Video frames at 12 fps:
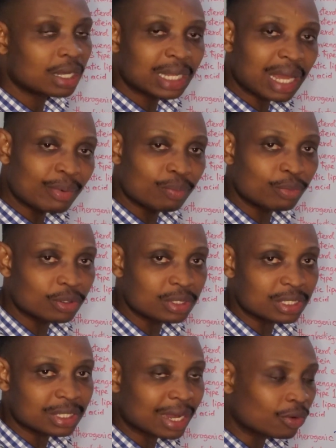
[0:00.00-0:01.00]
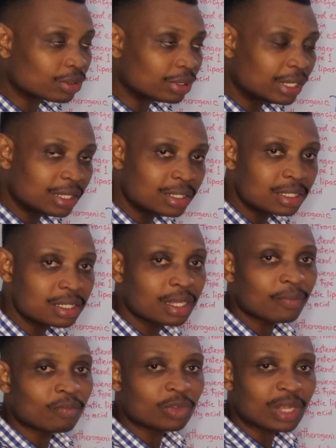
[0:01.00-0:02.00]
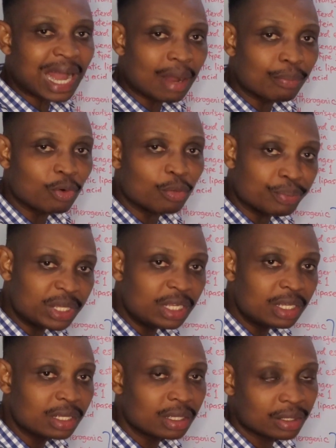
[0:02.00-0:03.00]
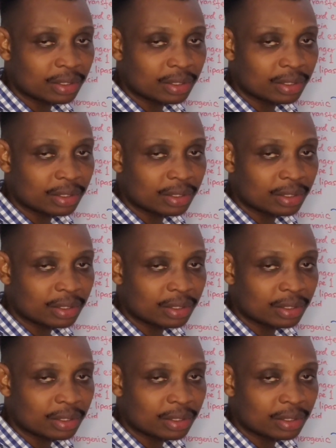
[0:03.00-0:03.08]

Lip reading: lipoproteins that contains ApoB